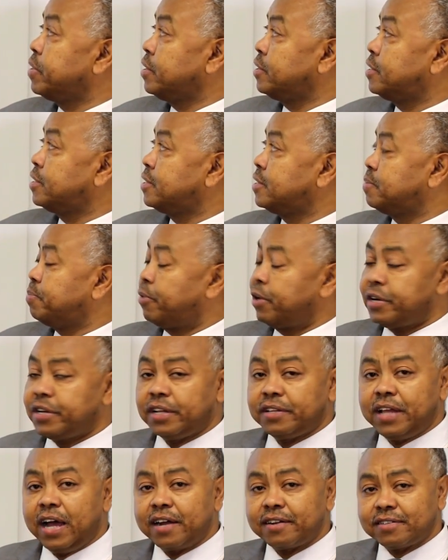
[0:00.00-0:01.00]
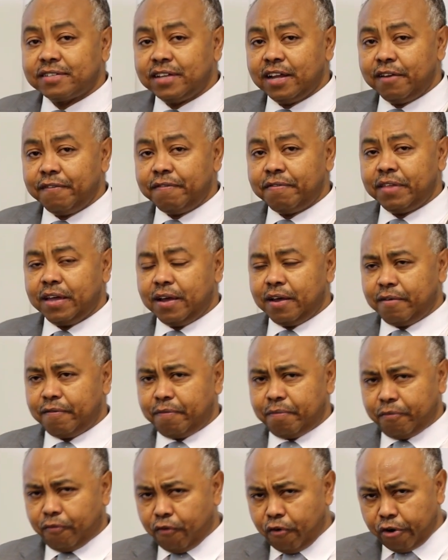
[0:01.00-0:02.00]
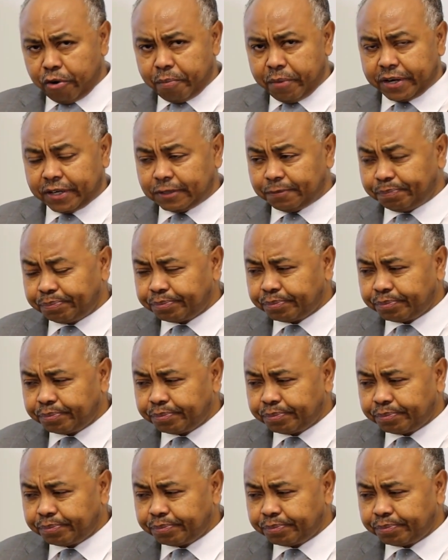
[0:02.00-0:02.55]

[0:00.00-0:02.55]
this is Brundtland herself, the former